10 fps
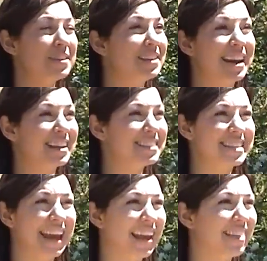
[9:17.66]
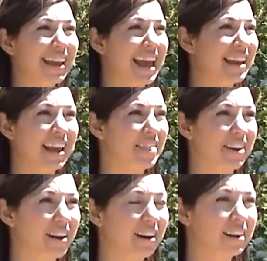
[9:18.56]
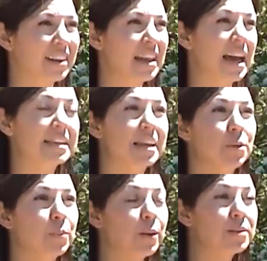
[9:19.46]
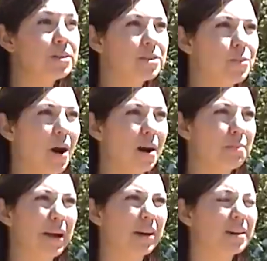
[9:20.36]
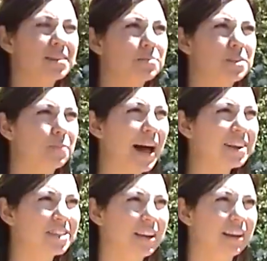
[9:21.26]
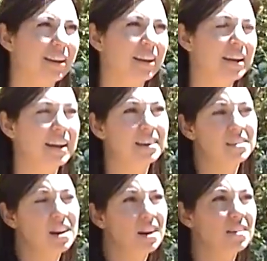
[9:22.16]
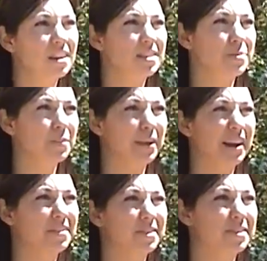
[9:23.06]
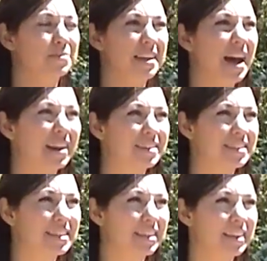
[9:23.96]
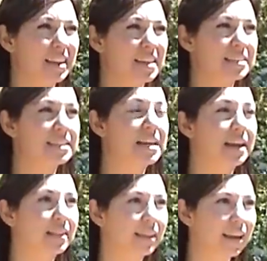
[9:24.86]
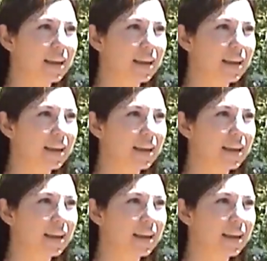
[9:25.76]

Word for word: was a nice day like any other. As I approached the swamp, I heard some splashing and saw a dog swimming after some ducks suddenly.